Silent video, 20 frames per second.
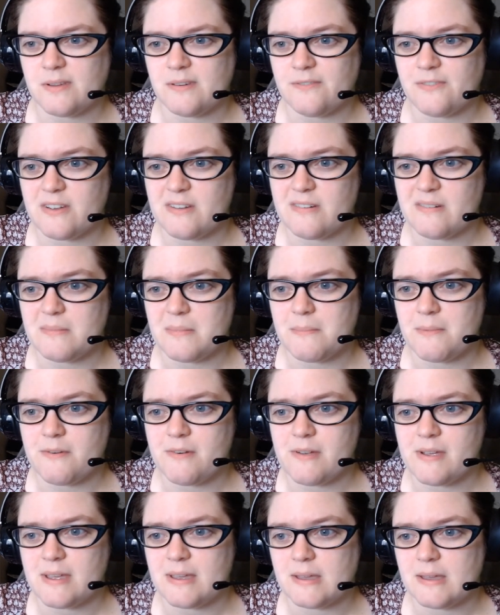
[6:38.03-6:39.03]
if I remember
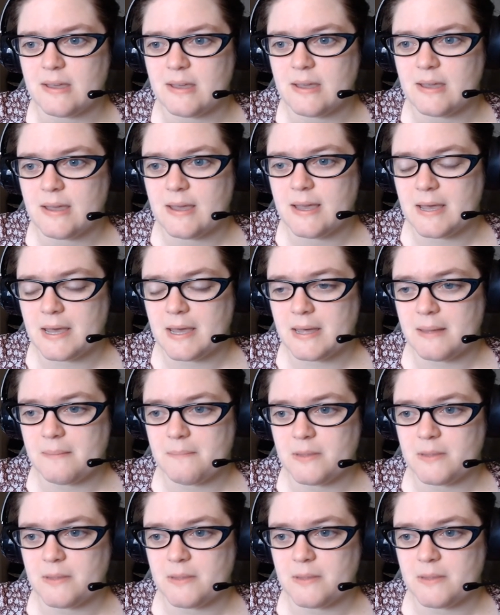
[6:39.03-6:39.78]
right.